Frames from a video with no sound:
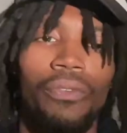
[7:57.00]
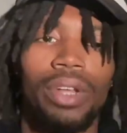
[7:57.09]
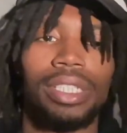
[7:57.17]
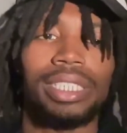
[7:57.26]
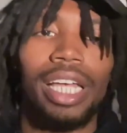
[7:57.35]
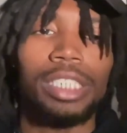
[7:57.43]

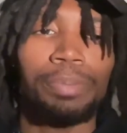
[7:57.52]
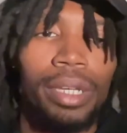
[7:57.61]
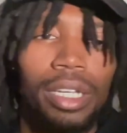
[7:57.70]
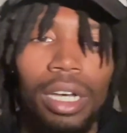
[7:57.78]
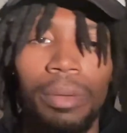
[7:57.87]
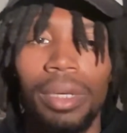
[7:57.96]
this next
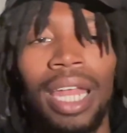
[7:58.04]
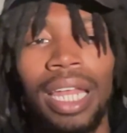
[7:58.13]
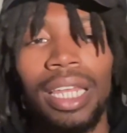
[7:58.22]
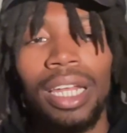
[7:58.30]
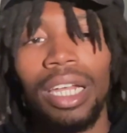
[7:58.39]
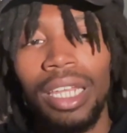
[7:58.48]
pickup, I
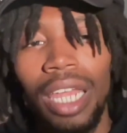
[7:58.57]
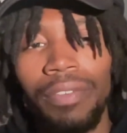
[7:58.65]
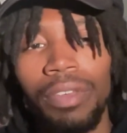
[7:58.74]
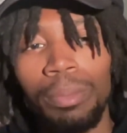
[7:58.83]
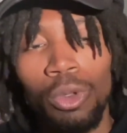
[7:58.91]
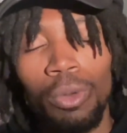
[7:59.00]
needed a
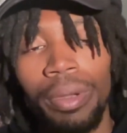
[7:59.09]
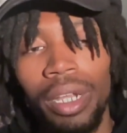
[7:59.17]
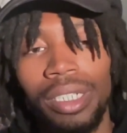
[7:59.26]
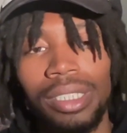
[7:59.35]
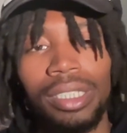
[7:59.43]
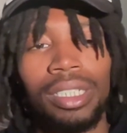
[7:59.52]
navy blue pair
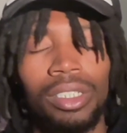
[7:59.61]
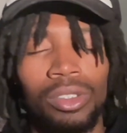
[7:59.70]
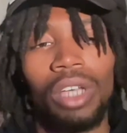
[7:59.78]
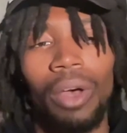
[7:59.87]
of sneakers. I